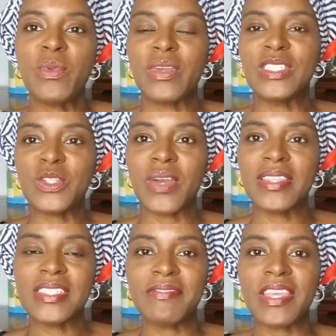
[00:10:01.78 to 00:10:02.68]
you enjoyed
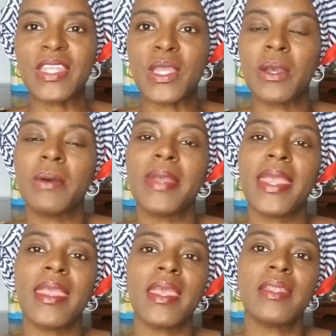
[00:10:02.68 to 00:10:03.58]
this video,
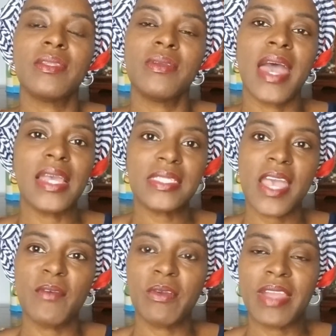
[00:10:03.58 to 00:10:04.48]
and you guys
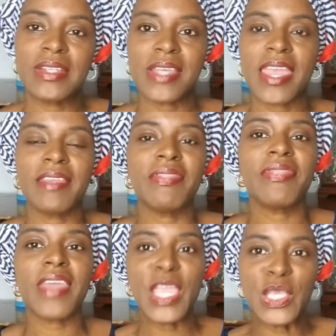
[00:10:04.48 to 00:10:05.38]
have a great day, and
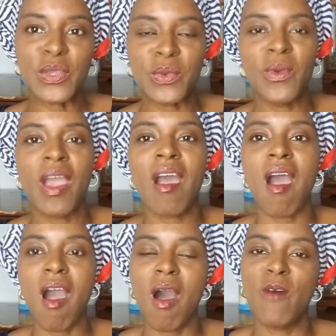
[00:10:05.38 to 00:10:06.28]
thank you
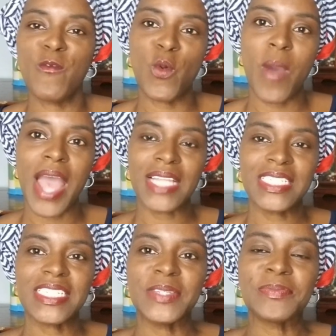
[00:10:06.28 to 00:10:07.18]
all for
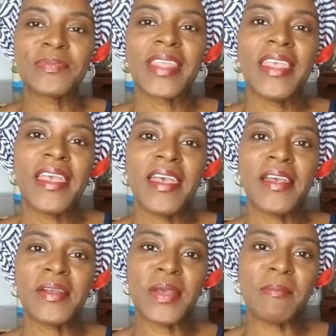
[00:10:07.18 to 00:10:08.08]
watching.
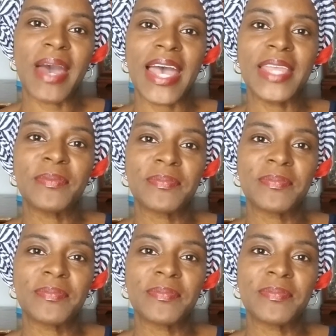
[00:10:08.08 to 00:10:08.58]
Goodbye.